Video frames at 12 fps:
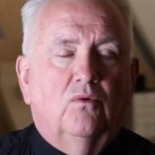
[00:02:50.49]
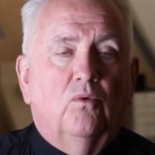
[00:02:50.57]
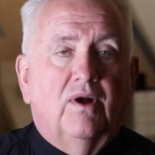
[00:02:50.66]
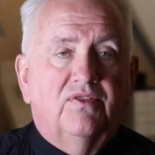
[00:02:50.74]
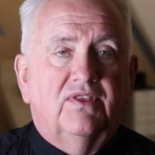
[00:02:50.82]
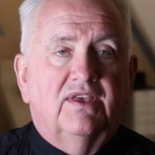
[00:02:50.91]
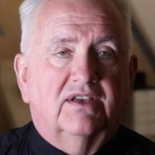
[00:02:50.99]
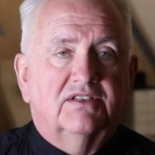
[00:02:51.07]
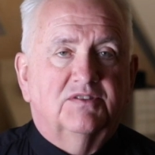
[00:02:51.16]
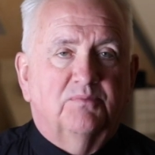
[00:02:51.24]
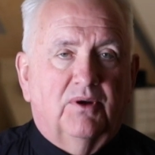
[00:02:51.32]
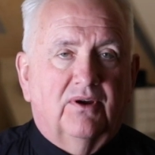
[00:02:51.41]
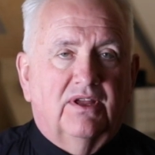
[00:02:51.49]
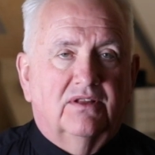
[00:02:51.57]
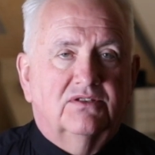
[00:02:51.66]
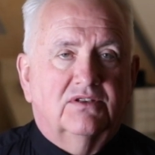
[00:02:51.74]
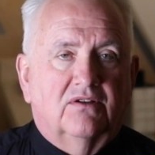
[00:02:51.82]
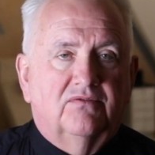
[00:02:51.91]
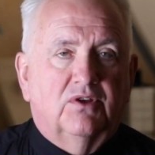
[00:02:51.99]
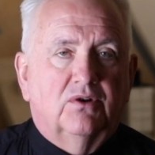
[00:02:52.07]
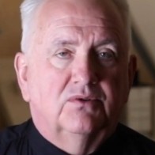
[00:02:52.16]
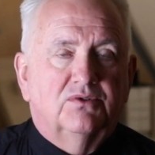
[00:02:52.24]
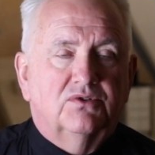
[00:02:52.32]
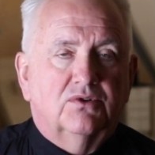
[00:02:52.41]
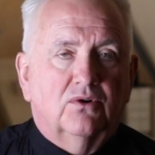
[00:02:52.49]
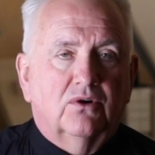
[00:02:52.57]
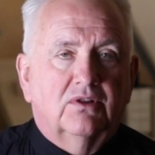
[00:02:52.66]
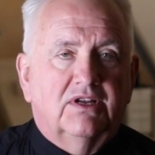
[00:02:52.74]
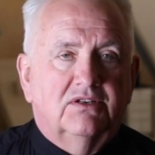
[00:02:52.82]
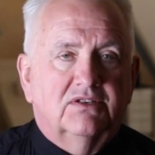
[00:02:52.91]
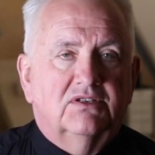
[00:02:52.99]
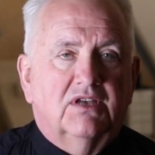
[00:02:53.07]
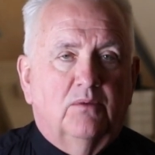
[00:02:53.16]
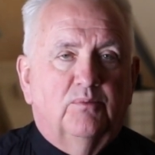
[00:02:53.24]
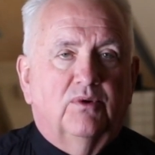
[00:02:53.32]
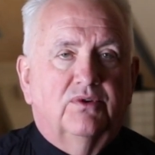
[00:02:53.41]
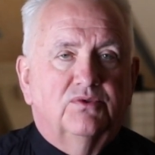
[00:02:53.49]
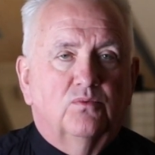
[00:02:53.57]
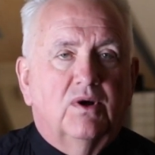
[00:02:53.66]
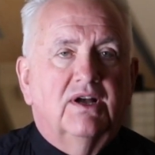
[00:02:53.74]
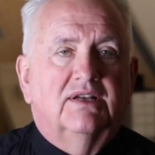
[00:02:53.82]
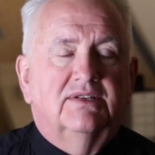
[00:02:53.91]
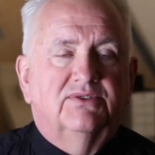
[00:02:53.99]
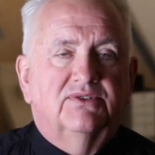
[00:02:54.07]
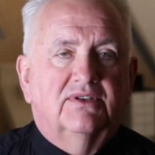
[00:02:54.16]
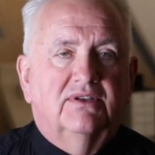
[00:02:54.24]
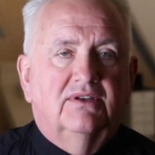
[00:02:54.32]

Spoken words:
what the experience of those early disciples was